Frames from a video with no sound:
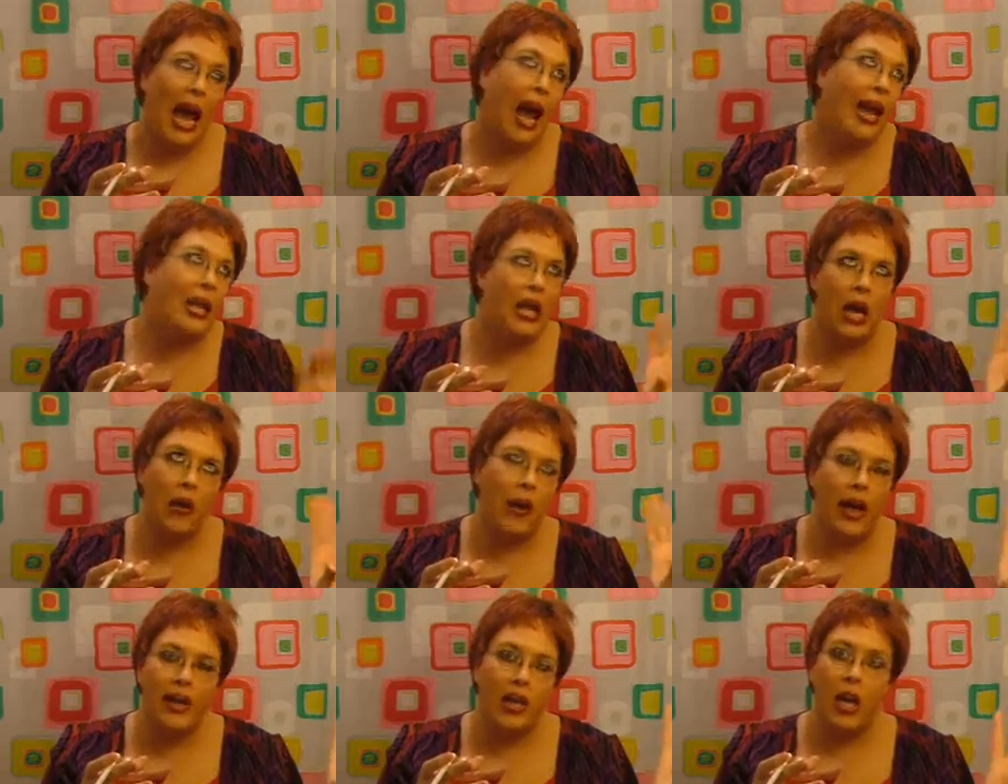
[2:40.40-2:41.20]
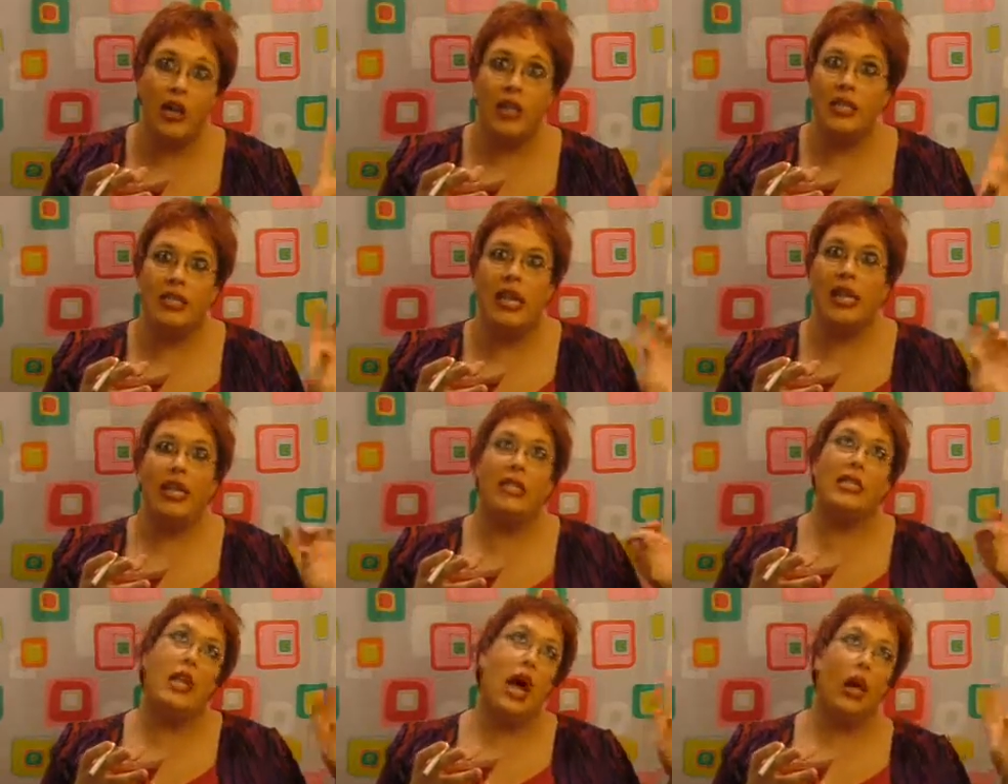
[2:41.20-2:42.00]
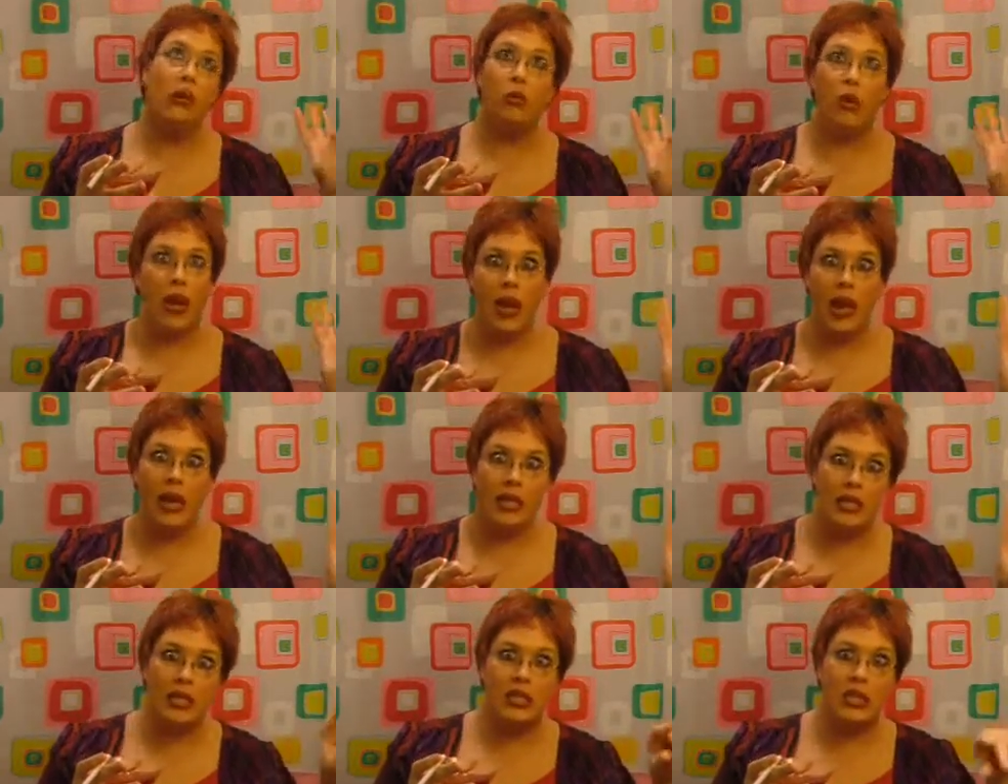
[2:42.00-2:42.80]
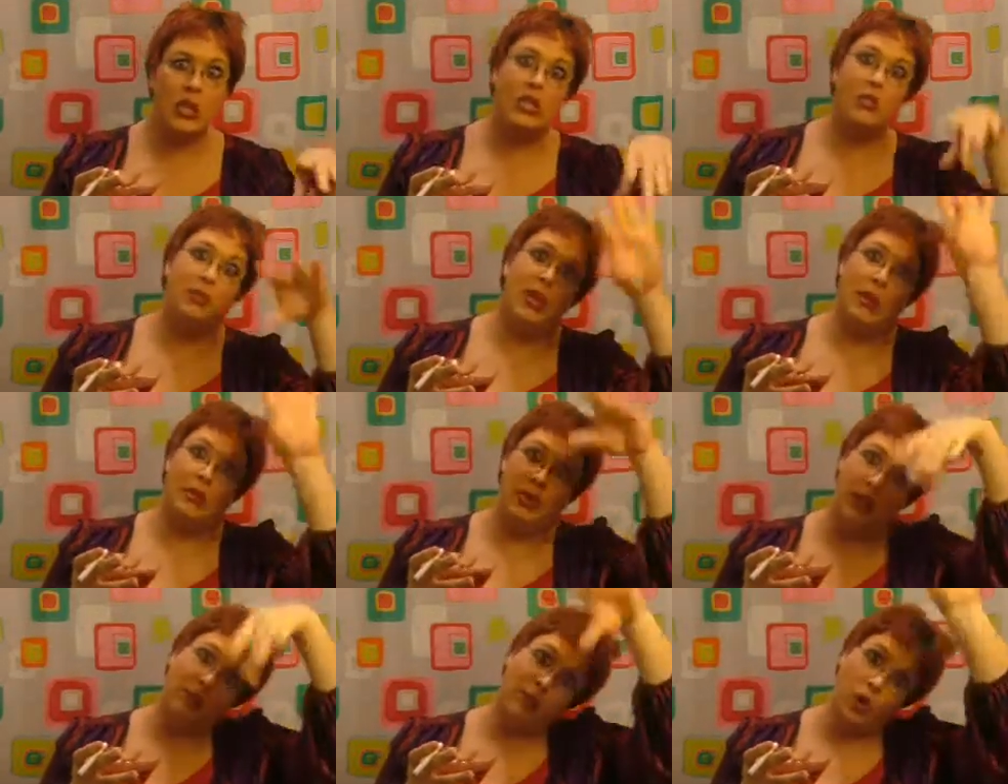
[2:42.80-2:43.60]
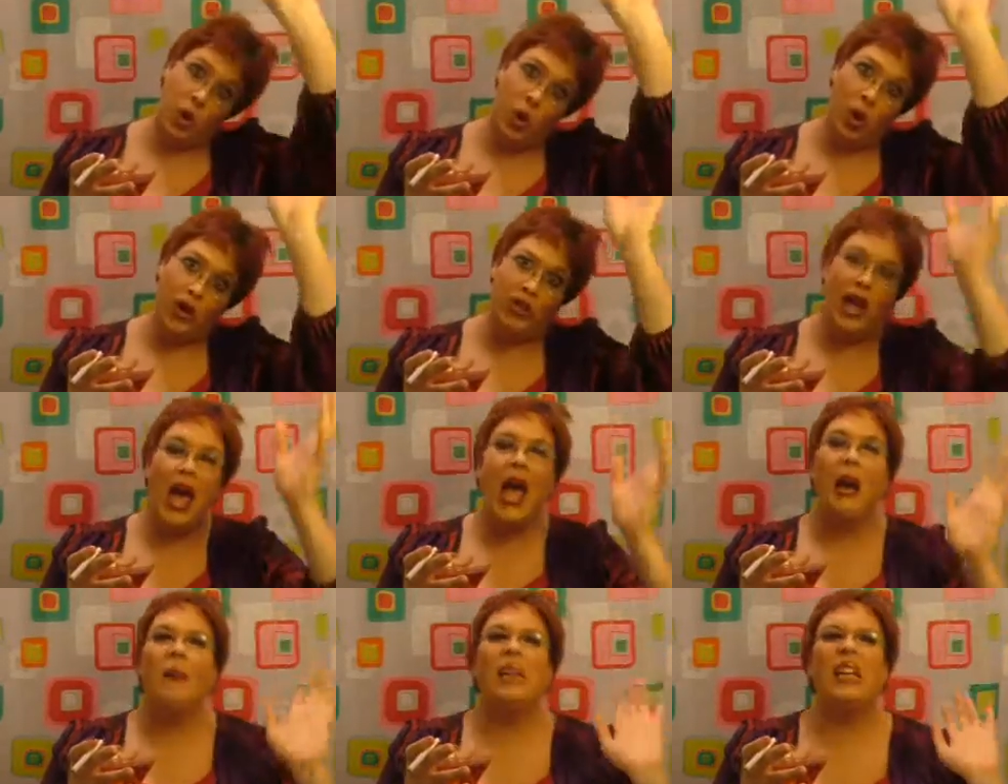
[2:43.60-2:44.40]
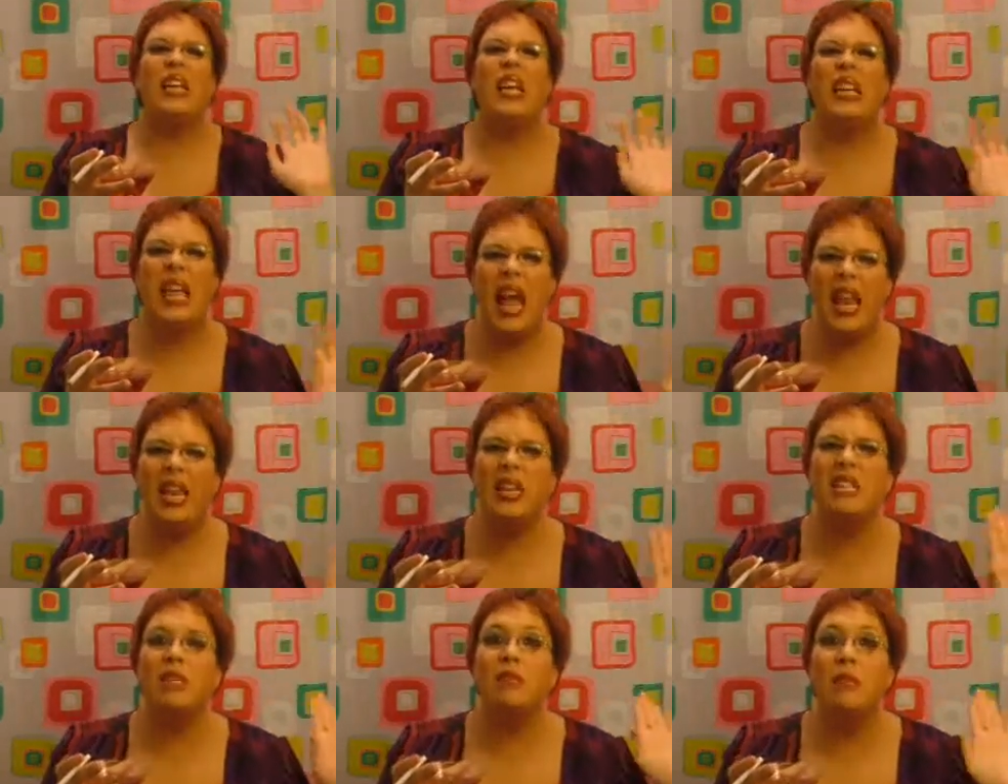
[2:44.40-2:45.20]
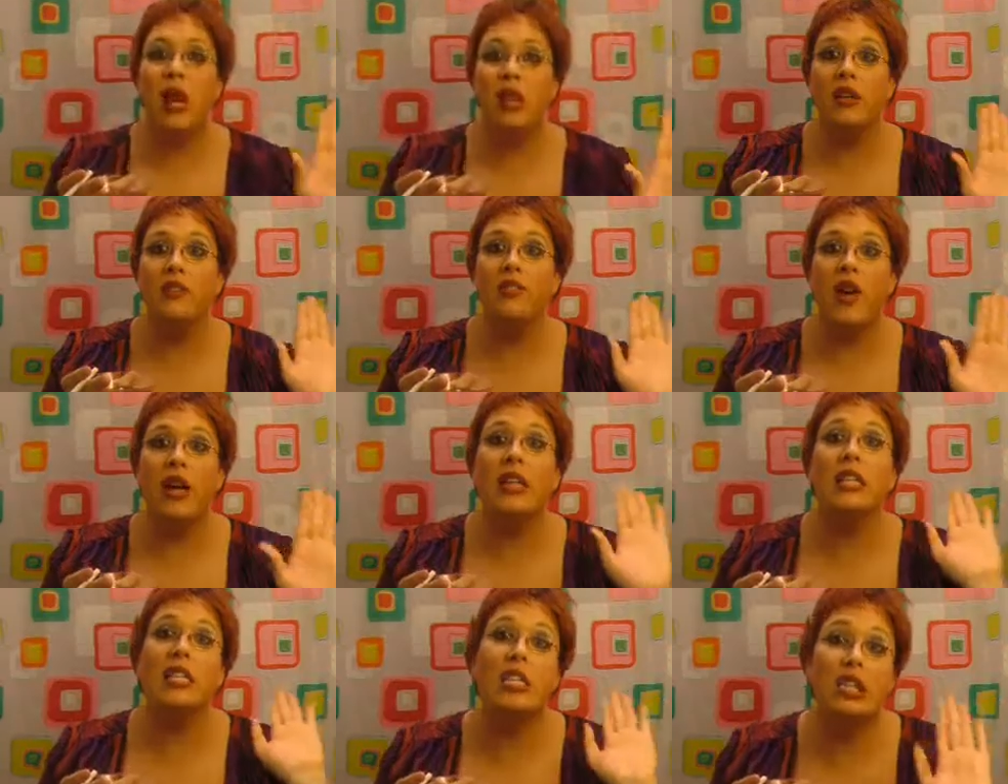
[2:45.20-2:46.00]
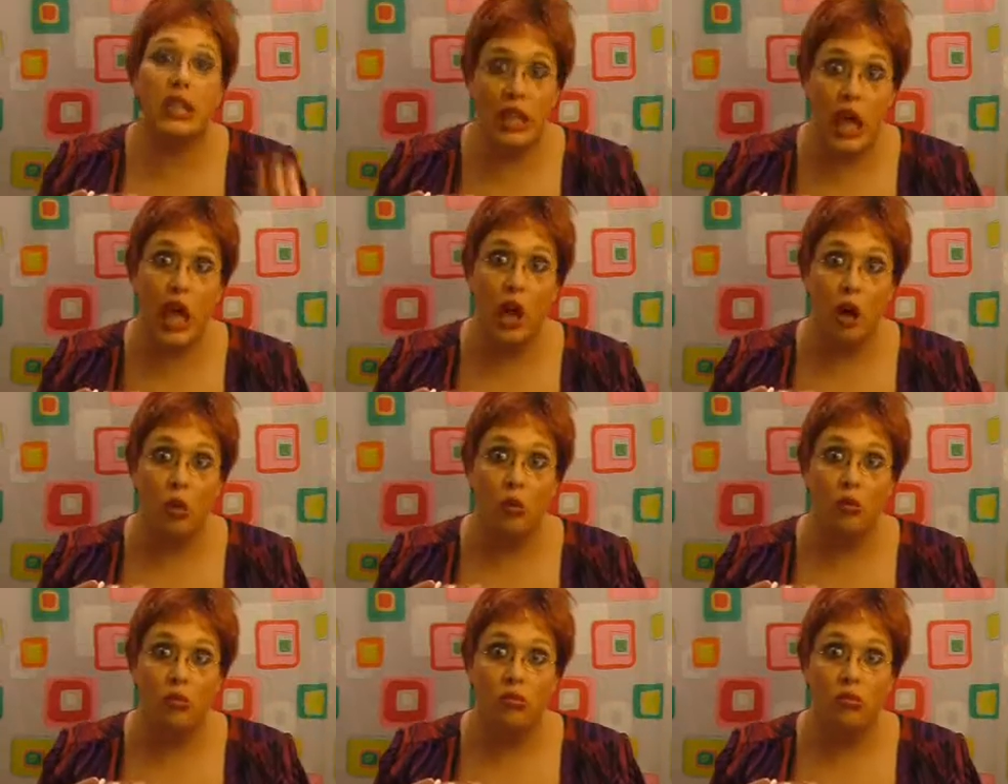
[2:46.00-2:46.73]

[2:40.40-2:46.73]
I know, you're saying it's not a race, it's just the people up north. But the Canadians are motherfucking slow.